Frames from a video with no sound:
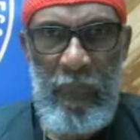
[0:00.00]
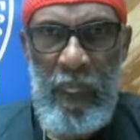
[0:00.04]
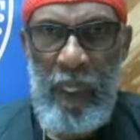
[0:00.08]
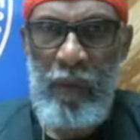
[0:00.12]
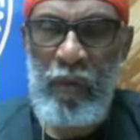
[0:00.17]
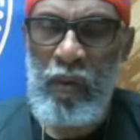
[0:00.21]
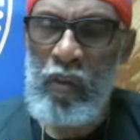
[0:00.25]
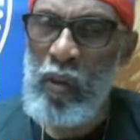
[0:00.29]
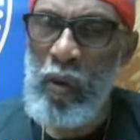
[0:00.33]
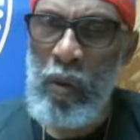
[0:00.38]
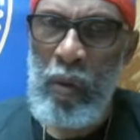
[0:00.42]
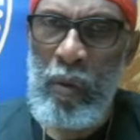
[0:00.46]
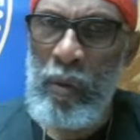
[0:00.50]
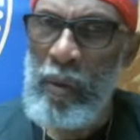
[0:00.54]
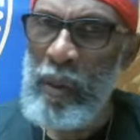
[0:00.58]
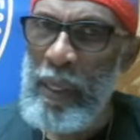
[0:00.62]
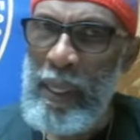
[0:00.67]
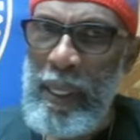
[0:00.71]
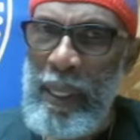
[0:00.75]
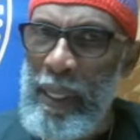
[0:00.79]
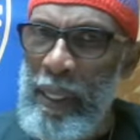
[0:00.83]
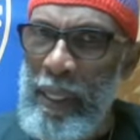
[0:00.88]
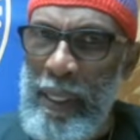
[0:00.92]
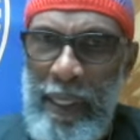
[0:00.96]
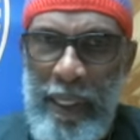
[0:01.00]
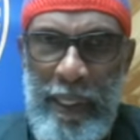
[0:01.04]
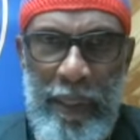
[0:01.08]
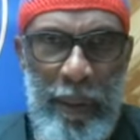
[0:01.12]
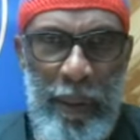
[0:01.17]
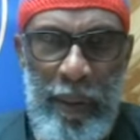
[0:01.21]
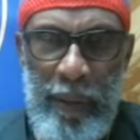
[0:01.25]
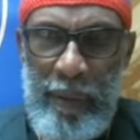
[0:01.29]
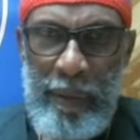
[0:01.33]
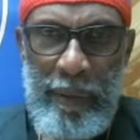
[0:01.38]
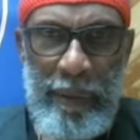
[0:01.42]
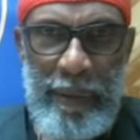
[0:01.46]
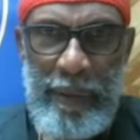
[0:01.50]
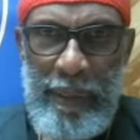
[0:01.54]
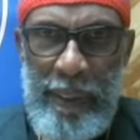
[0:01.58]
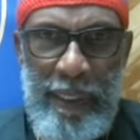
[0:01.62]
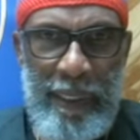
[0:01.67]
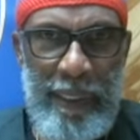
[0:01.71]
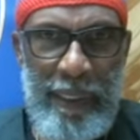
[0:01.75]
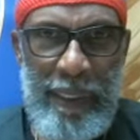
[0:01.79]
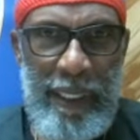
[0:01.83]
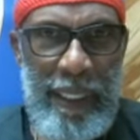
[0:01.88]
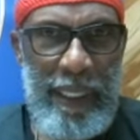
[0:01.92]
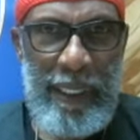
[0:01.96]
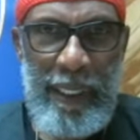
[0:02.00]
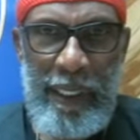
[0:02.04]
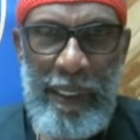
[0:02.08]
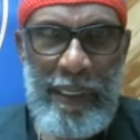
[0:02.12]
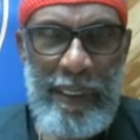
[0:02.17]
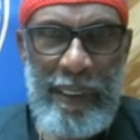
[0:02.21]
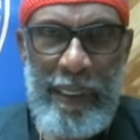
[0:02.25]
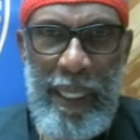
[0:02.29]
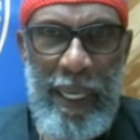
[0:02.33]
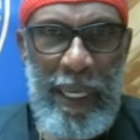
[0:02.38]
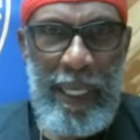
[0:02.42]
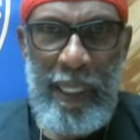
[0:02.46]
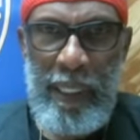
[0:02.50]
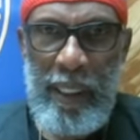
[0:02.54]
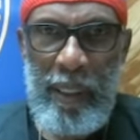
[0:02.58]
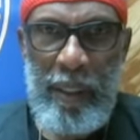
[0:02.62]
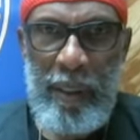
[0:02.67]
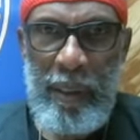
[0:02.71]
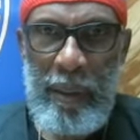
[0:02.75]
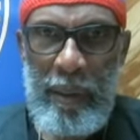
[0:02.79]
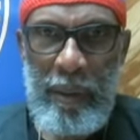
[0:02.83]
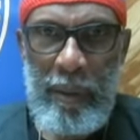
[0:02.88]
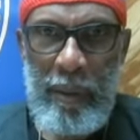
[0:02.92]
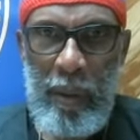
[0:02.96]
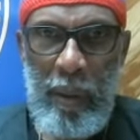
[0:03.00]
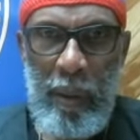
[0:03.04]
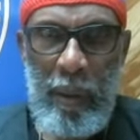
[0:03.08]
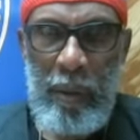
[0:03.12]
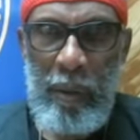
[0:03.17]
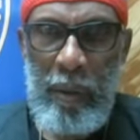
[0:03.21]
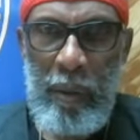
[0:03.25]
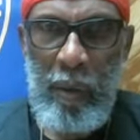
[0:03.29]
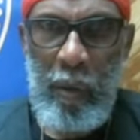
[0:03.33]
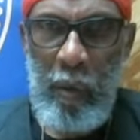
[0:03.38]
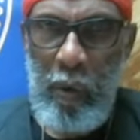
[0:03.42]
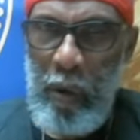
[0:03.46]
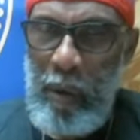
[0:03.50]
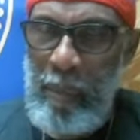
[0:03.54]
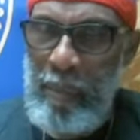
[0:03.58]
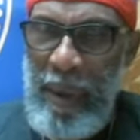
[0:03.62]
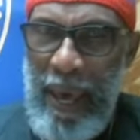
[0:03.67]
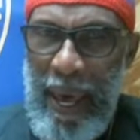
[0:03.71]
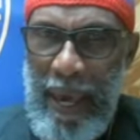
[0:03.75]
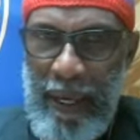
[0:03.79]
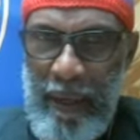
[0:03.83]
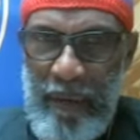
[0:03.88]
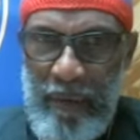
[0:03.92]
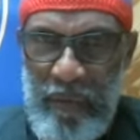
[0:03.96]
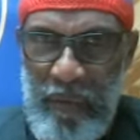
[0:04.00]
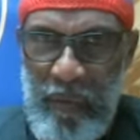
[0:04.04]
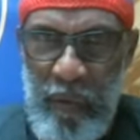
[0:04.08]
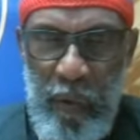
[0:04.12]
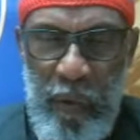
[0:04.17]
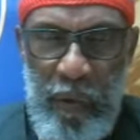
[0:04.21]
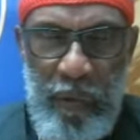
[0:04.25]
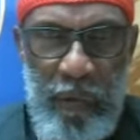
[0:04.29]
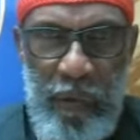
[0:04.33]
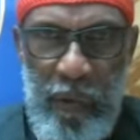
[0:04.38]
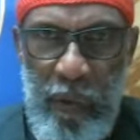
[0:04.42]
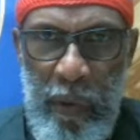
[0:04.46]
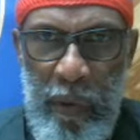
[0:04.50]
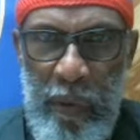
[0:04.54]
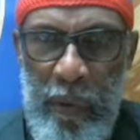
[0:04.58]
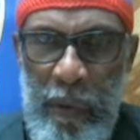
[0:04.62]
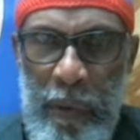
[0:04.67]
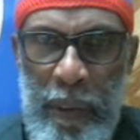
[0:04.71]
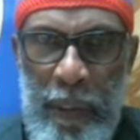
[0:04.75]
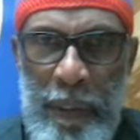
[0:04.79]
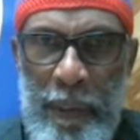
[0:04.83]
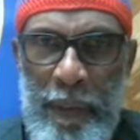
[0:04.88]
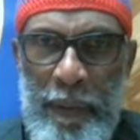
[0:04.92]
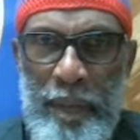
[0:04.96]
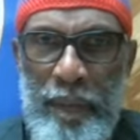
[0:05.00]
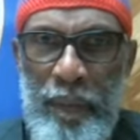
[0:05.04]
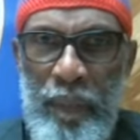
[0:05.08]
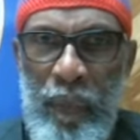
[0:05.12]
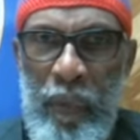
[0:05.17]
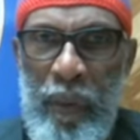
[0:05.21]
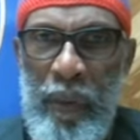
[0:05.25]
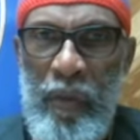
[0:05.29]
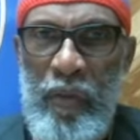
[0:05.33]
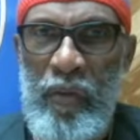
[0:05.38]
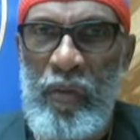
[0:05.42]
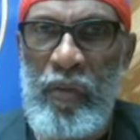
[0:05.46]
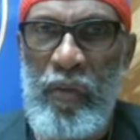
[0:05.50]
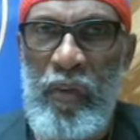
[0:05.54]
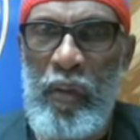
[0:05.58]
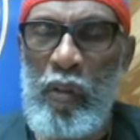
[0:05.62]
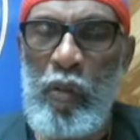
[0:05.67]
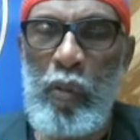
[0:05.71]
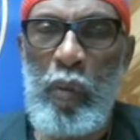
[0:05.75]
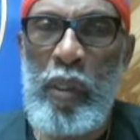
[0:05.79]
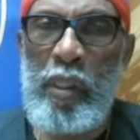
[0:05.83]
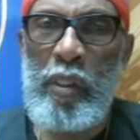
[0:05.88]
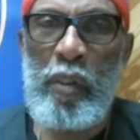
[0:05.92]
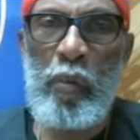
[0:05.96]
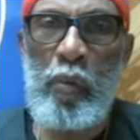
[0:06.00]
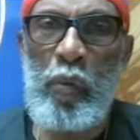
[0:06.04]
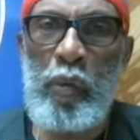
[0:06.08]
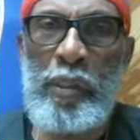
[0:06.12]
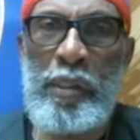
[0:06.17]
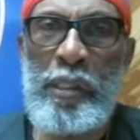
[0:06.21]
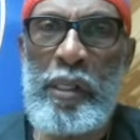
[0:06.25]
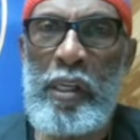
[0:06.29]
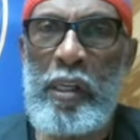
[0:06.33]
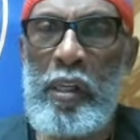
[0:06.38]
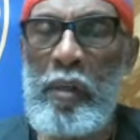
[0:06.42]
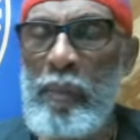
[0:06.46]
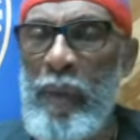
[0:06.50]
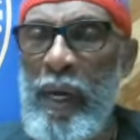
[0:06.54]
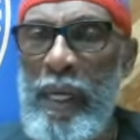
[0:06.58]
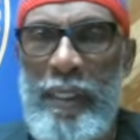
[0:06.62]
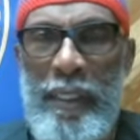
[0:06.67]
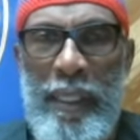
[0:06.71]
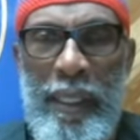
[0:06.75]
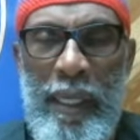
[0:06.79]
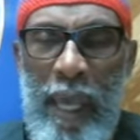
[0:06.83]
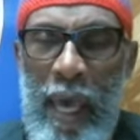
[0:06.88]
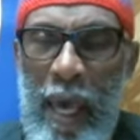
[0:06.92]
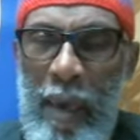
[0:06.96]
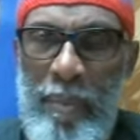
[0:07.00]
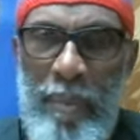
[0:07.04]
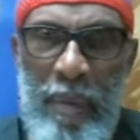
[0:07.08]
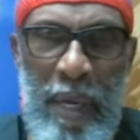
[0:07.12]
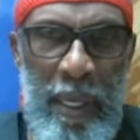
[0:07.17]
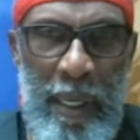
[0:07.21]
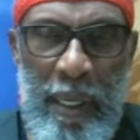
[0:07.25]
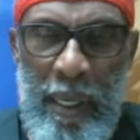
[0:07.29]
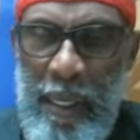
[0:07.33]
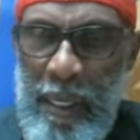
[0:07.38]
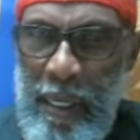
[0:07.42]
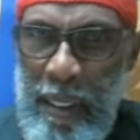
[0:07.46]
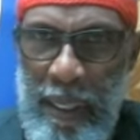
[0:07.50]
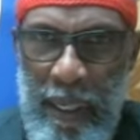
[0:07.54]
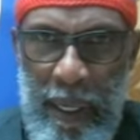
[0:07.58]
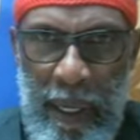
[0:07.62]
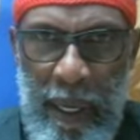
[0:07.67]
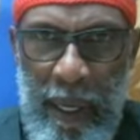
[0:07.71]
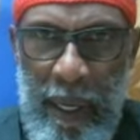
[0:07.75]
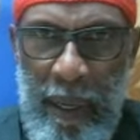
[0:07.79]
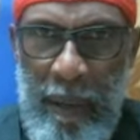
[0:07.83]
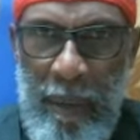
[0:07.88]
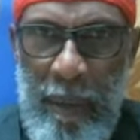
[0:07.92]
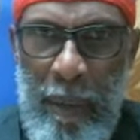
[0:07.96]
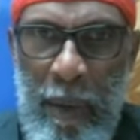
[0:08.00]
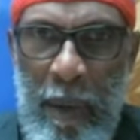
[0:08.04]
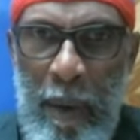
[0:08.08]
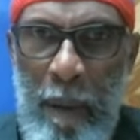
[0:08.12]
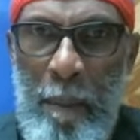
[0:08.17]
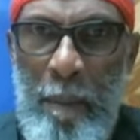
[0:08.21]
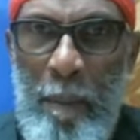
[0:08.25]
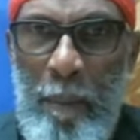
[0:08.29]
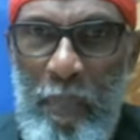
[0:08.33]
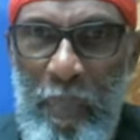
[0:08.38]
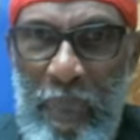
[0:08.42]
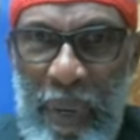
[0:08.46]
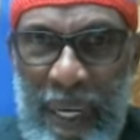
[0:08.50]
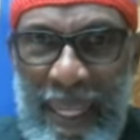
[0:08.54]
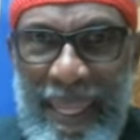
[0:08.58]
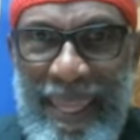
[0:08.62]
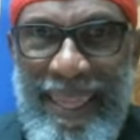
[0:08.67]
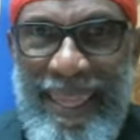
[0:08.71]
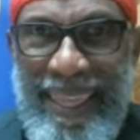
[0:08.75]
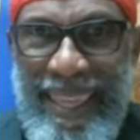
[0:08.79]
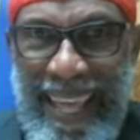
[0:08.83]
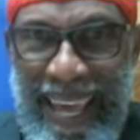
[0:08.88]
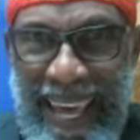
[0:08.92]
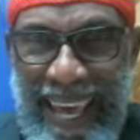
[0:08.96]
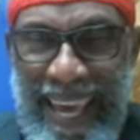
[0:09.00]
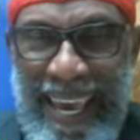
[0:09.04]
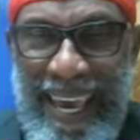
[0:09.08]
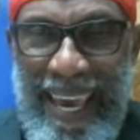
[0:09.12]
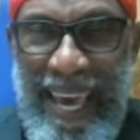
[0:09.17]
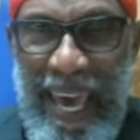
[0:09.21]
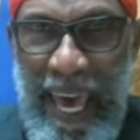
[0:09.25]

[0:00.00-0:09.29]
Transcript: So, you know, this thing is steadily, you know, going back and forth. So, this situation with the Edomites could happen at any time. But they